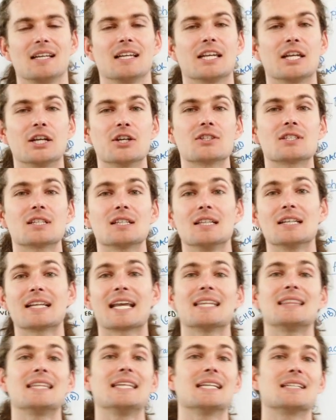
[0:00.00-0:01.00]
Here's a look
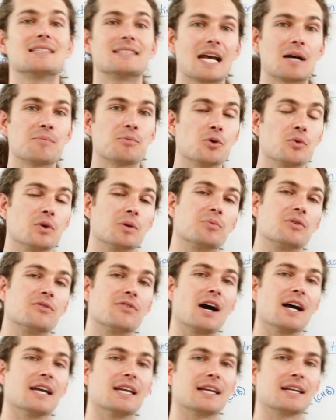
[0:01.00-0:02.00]
at the example we're
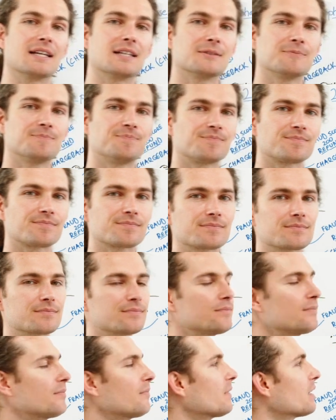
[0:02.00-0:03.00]
providing.
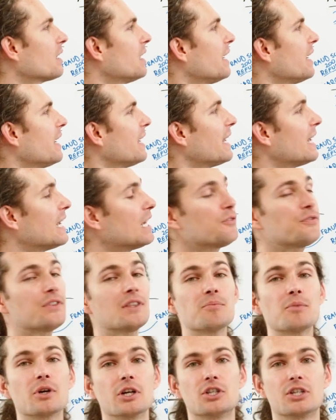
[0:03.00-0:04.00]
If
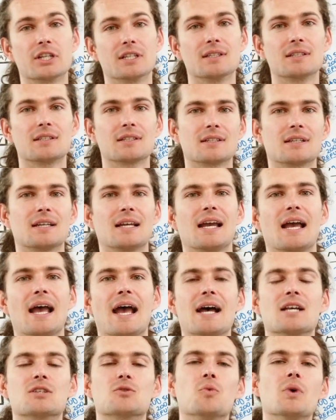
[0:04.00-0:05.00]
the merchant
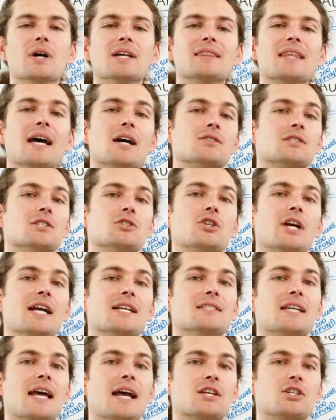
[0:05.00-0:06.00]
has 1,000
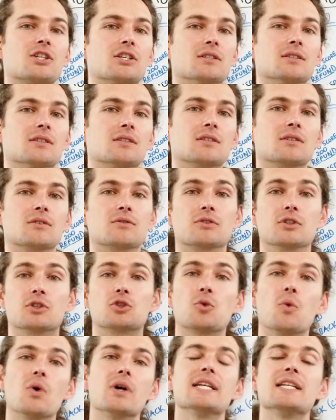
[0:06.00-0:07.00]
transactions for
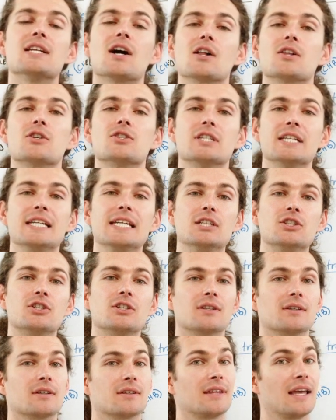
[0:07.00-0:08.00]
$20
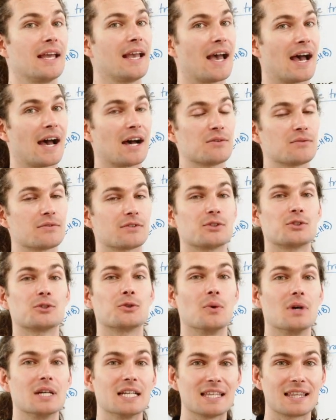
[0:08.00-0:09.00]
each, they have
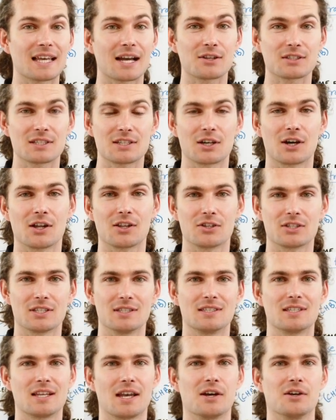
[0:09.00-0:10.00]
$20,000
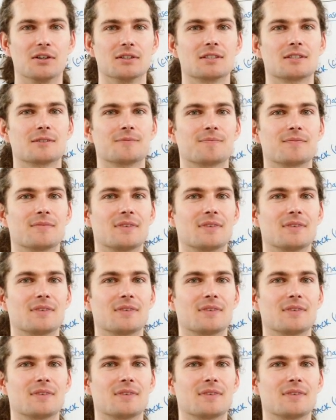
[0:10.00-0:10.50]
in sales.